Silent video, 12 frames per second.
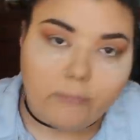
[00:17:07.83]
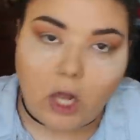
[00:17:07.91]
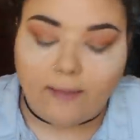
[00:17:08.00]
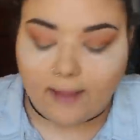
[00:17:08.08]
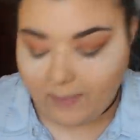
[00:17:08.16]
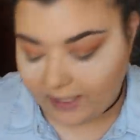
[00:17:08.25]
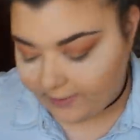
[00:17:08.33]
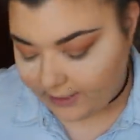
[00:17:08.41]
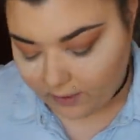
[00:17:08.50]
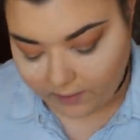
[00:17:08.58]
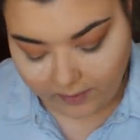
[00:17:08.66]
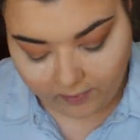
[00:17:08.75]
Not that big of a
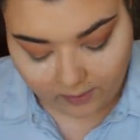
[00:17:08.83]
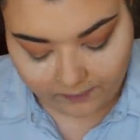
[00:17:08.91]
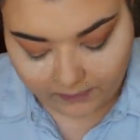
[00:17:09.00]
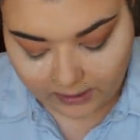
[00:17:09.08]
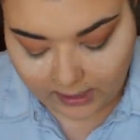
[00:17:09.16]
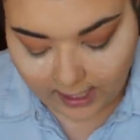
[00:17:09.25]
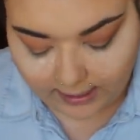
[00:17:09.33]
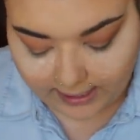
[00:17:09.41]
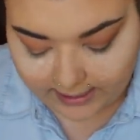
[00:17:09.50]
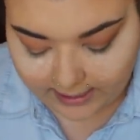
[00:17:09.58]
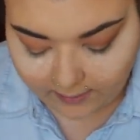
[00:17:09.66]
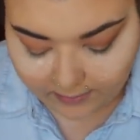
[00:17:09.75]
deal, people. It's not
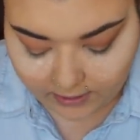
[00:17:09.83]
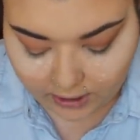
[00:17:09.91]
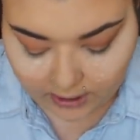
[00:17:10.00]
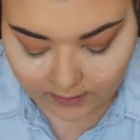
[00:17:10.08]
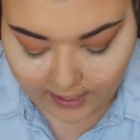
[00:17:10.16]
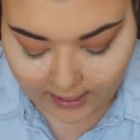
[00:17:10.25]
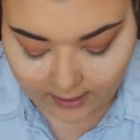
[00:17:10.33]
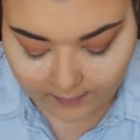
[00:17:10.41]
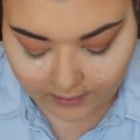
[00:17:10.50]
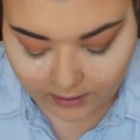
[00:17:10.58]
that deep. It's just makeup.